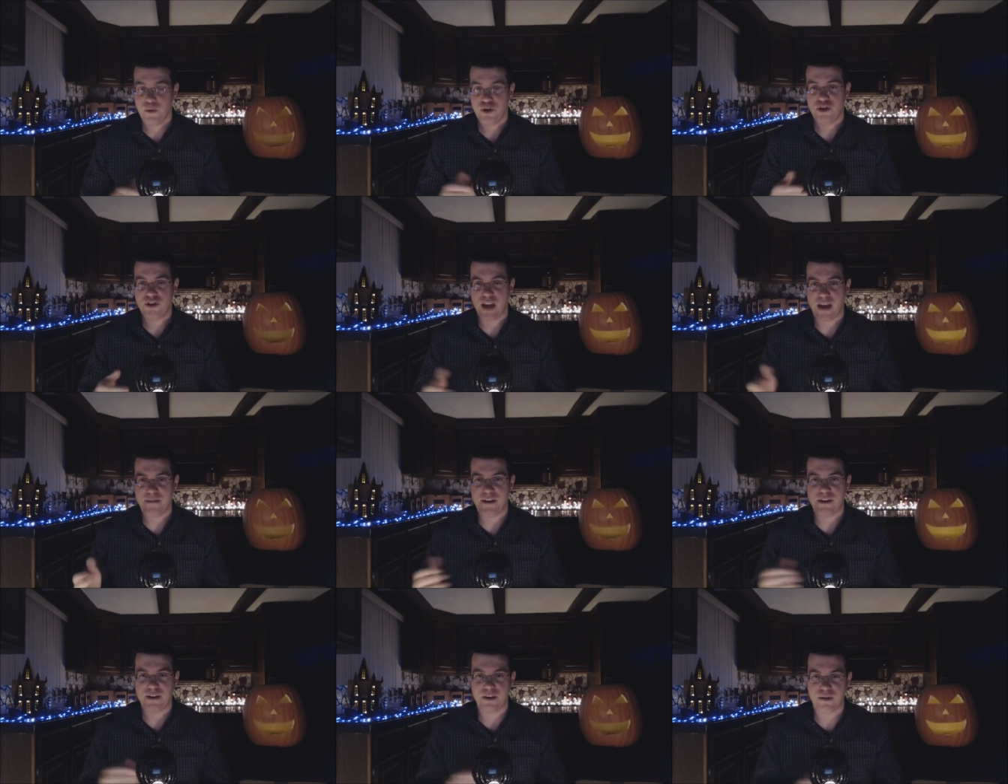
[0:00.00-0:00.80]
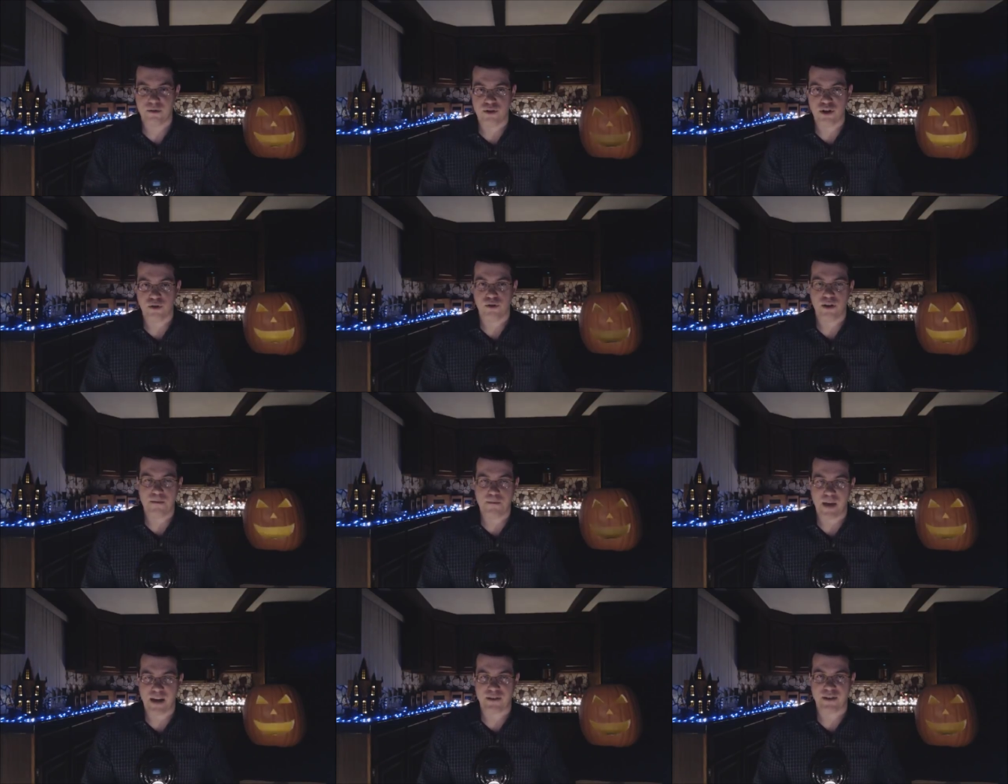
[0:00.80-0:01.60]
which is evident in their
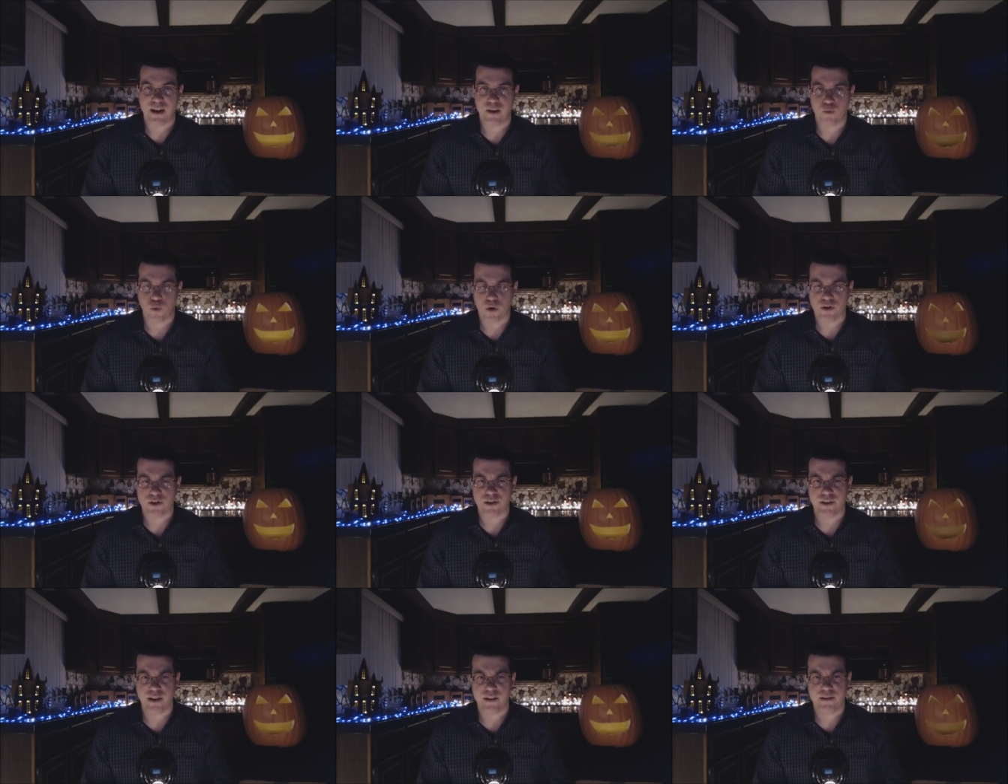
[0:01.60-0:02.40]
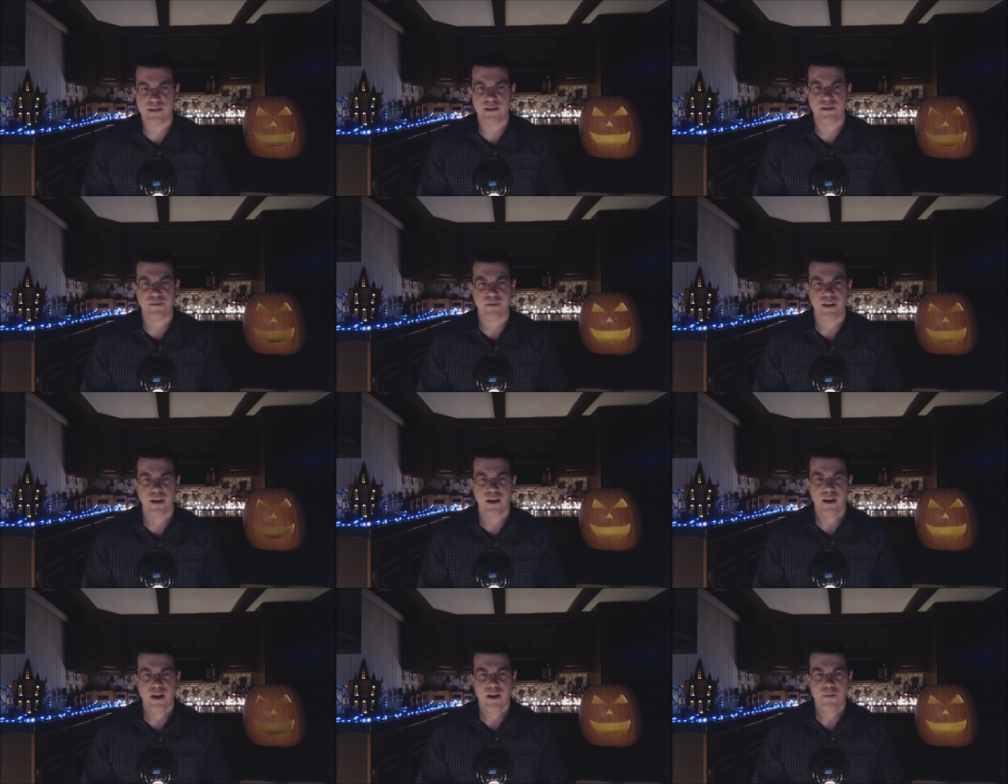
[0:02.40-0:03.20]
yearly best and worst lists.